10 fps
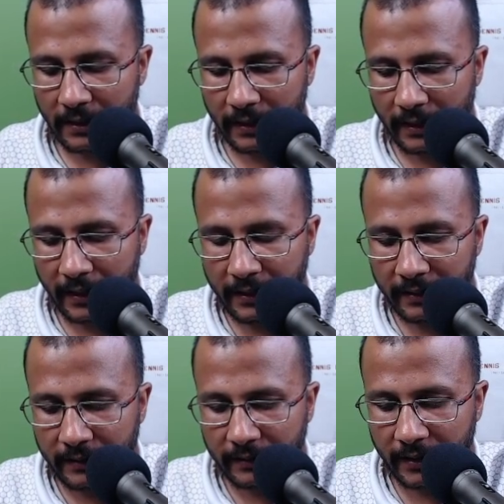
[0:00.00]

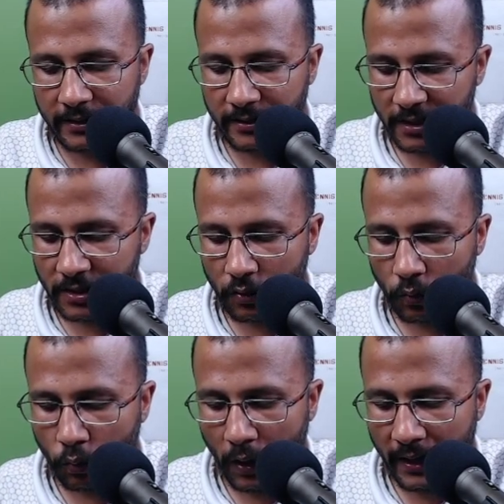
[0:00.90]
and there is just
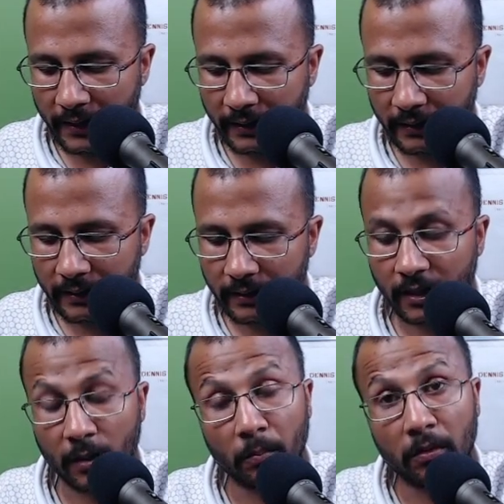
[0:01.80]
one
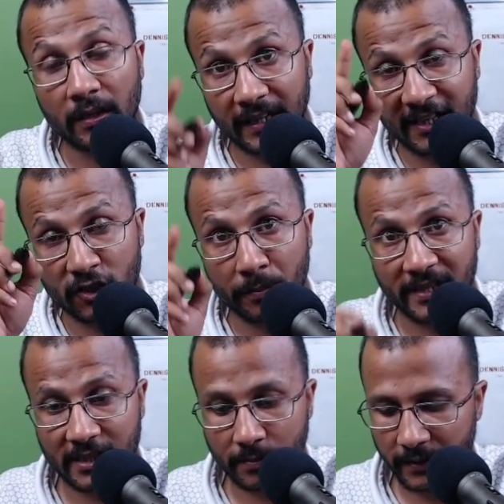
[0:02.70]
number that is to be
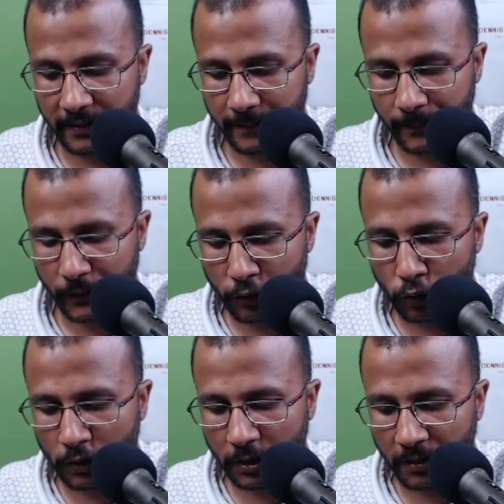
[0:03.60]
displayed. The
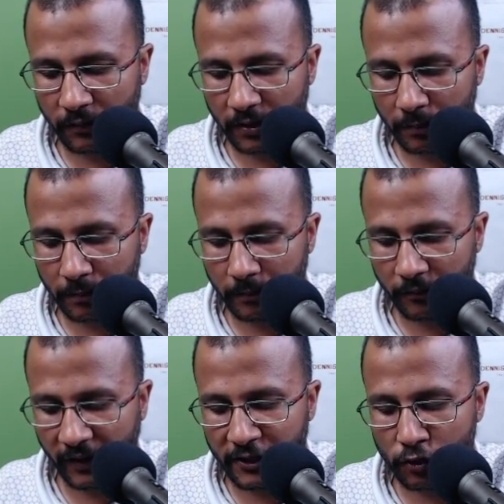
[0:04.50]
total number of
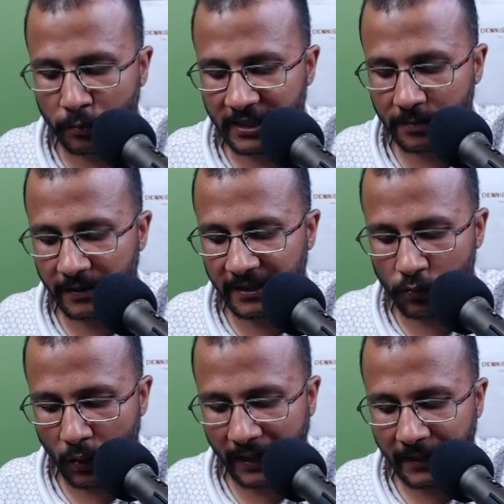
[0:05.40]
values to be displayed
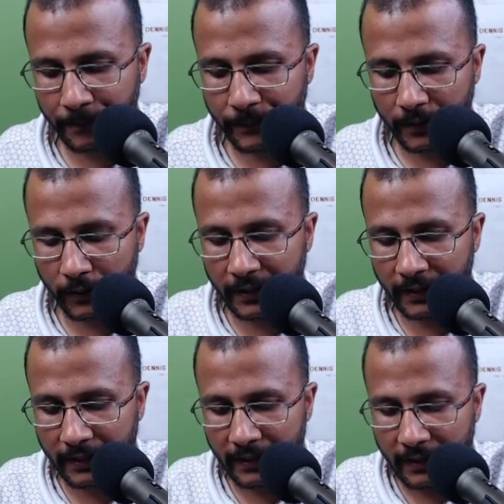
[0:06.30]
is 1. Okay,
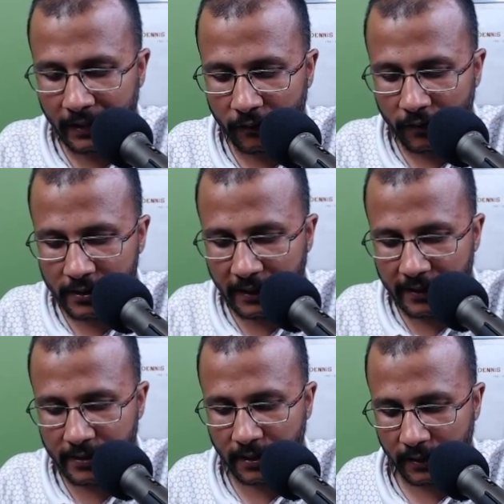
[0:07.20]
first line
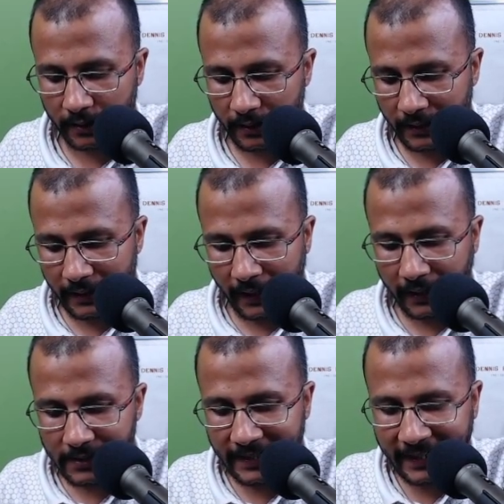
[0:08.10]
is done.
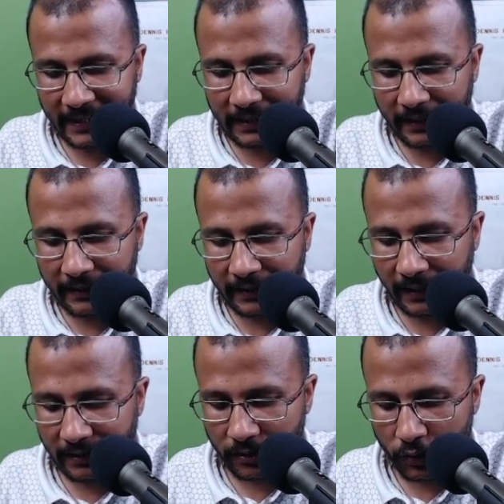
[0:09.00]
In the second line, there
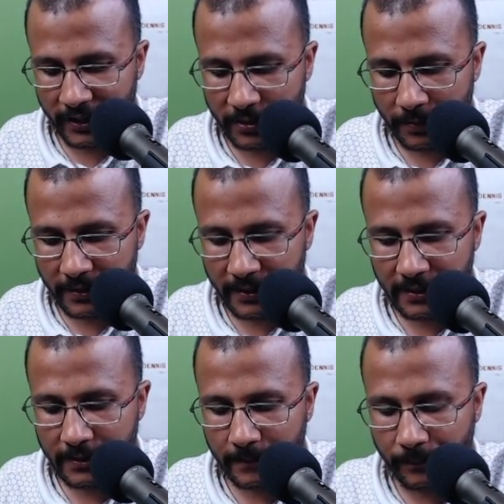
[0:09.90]
are 3
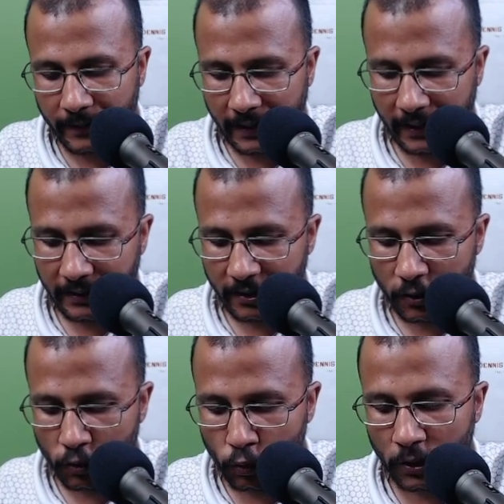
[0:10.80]
spaces and
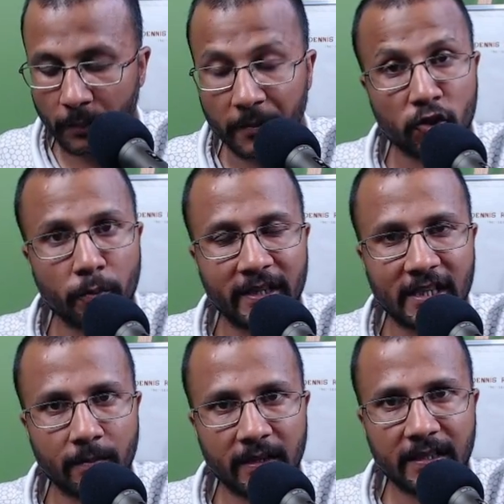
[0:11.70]
2 numbers to be
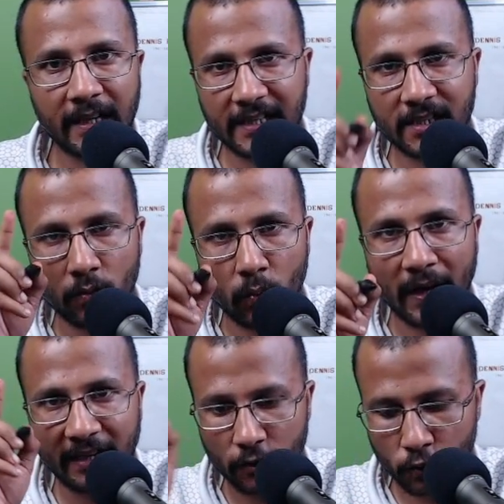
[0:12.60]
displayed, that is
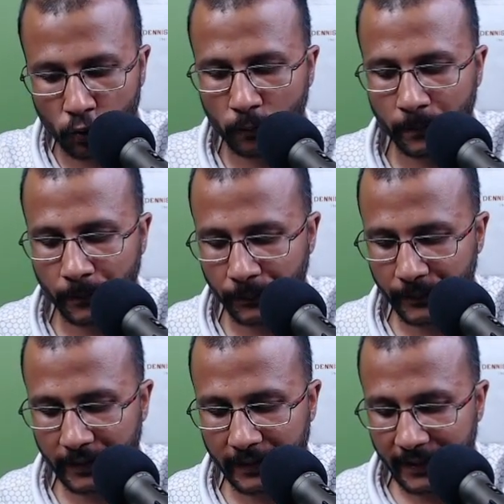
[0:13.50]
1 and 2.
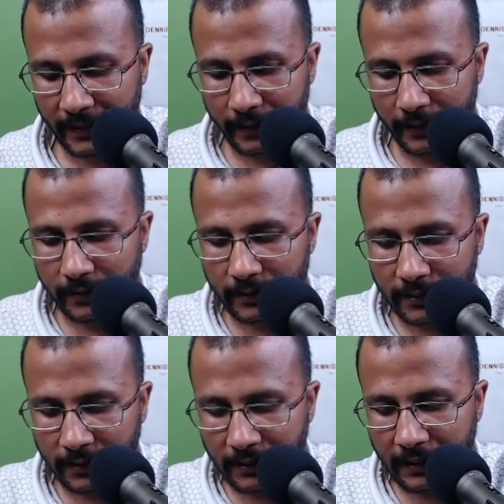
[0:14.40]
In the
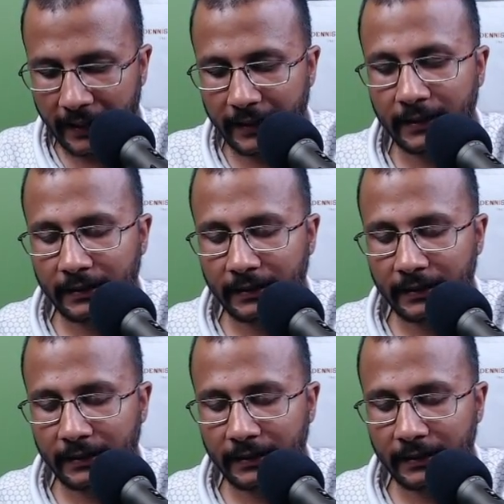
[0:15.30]
third line,